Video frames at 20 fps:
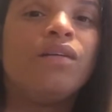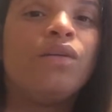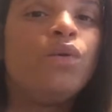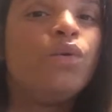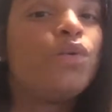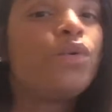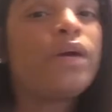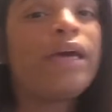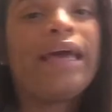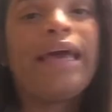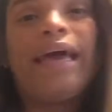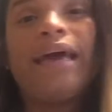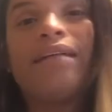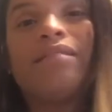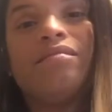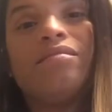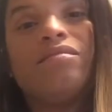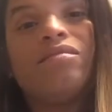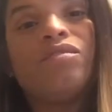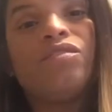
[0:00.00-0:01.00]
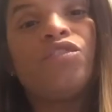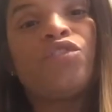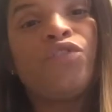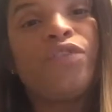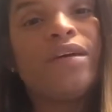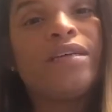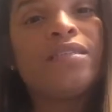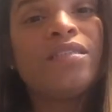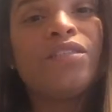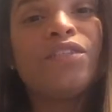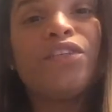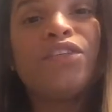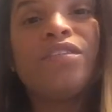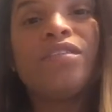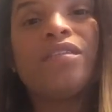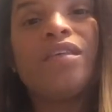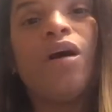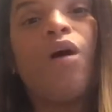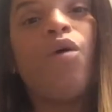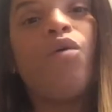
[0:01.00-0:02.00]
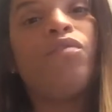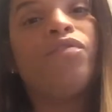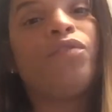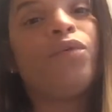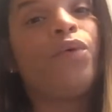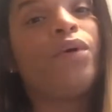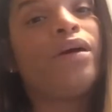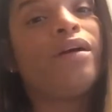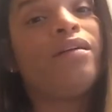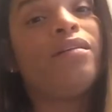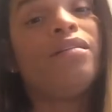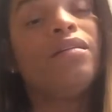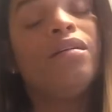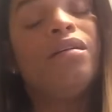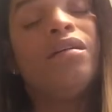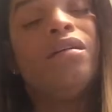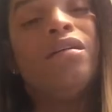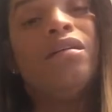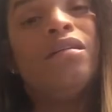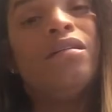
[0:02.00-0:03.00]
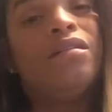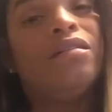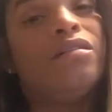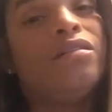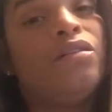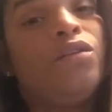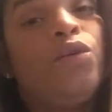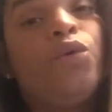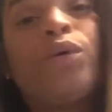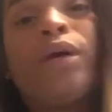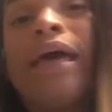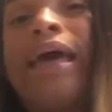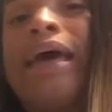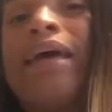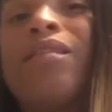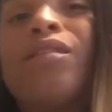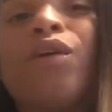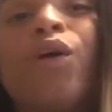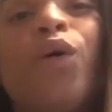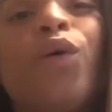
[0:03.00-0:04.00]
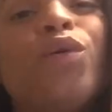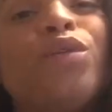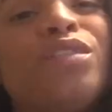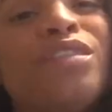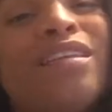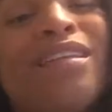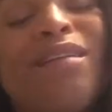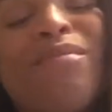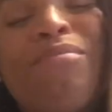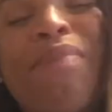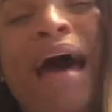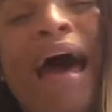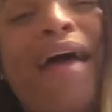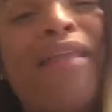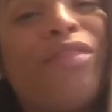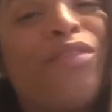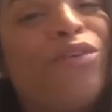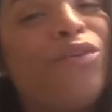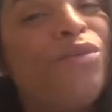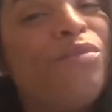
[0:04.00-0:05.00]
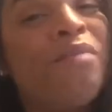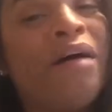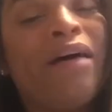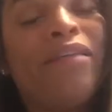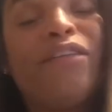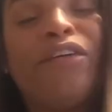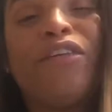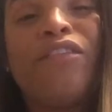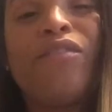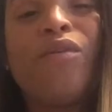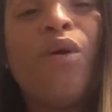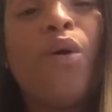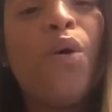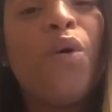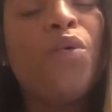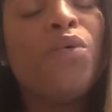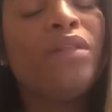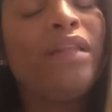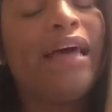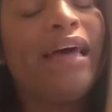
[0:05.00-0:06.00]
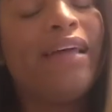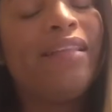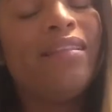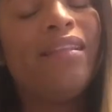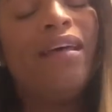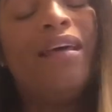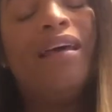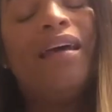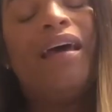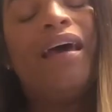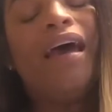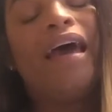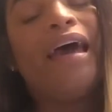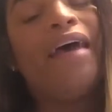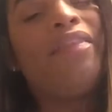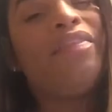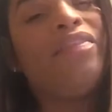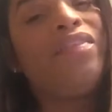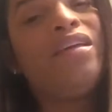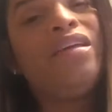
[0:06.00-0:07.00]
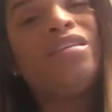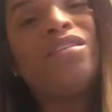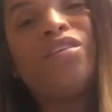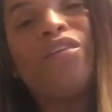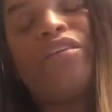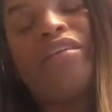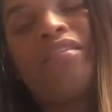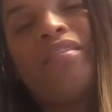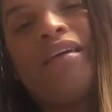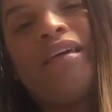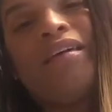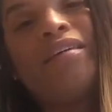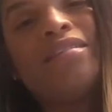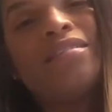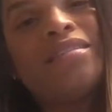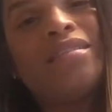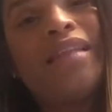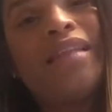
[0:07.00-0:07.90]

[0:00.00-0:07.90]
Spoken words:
you can't dress yourself, or you can't go to the bathroom on your own, and these are things